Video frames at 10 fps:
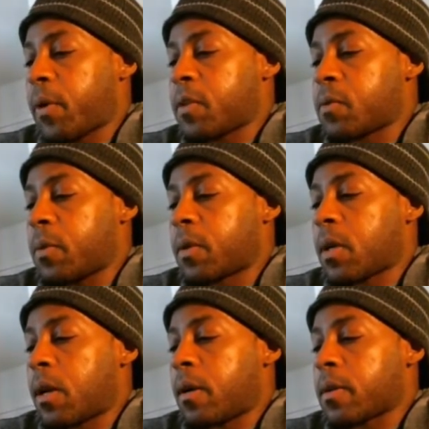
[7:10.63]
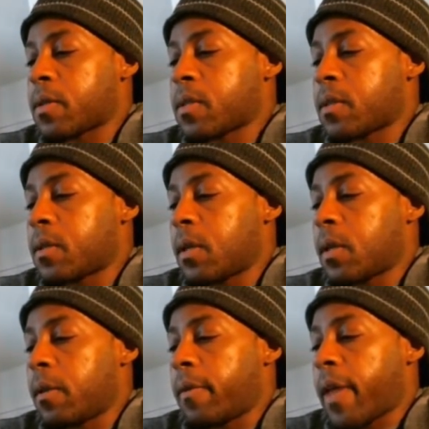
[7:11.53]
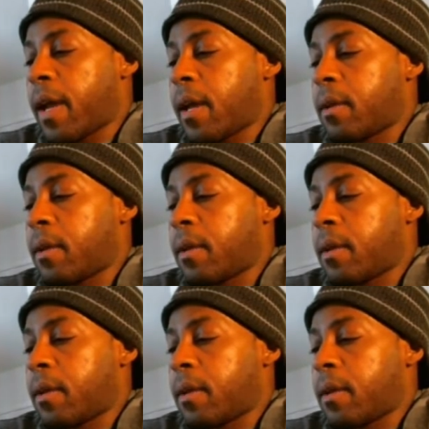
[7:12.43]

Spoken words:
person will cause there